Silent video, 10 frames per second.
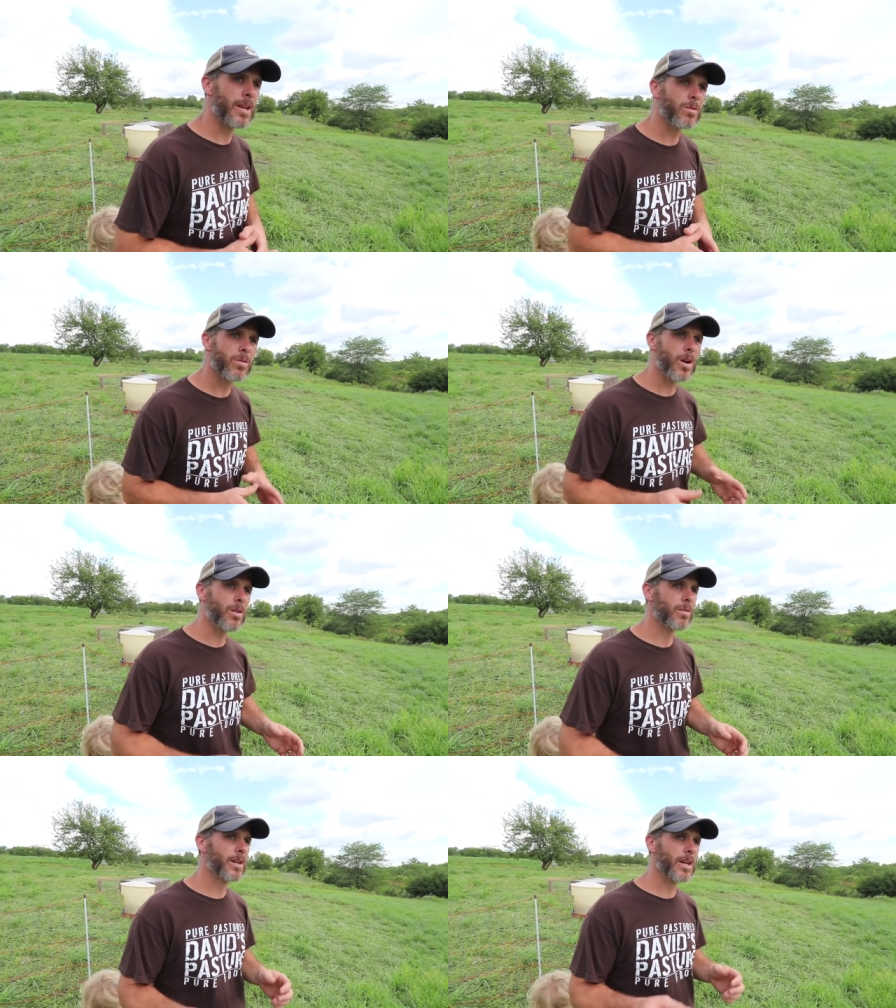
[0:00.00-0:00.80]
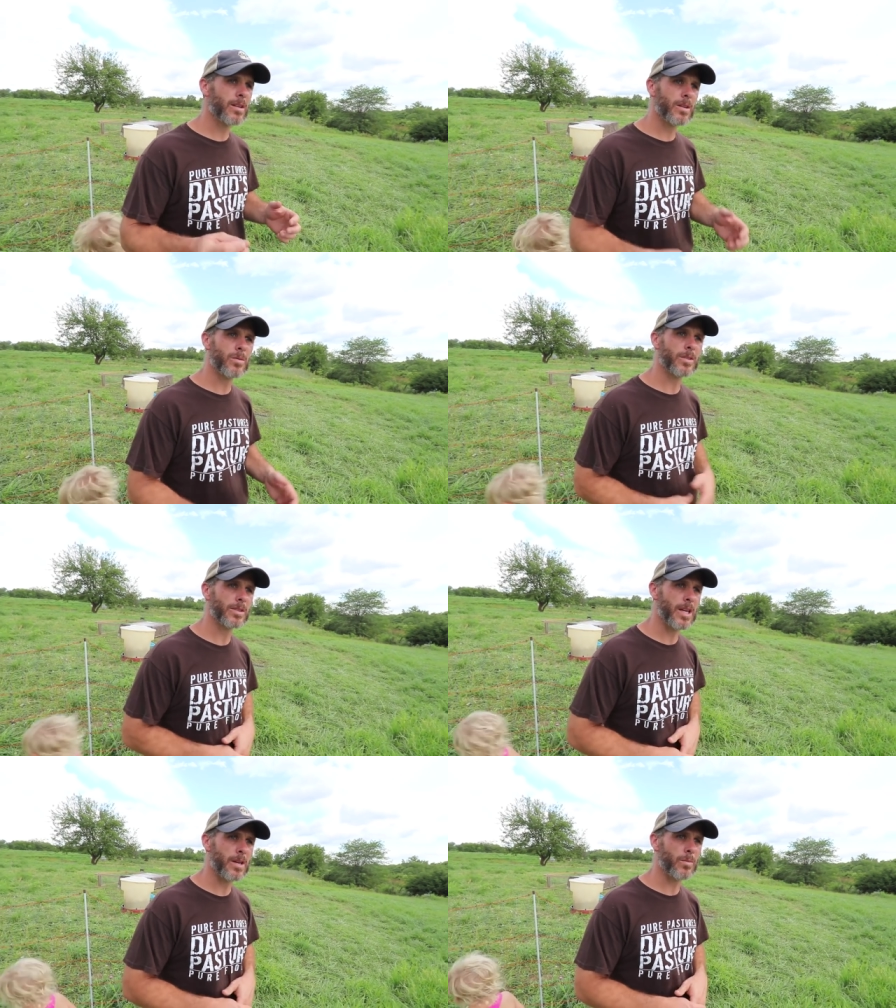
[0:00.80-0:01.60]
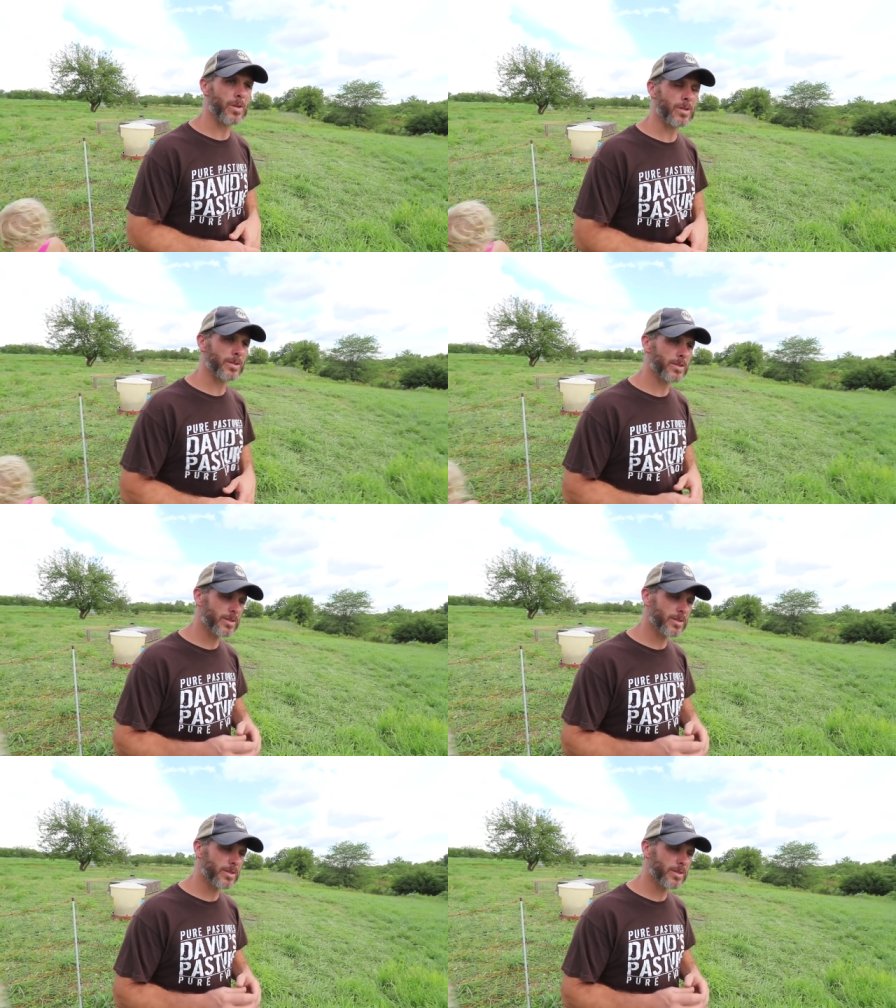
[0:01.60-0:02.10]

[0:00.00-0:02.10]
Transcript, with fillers: It'll grow. It, it, will, it will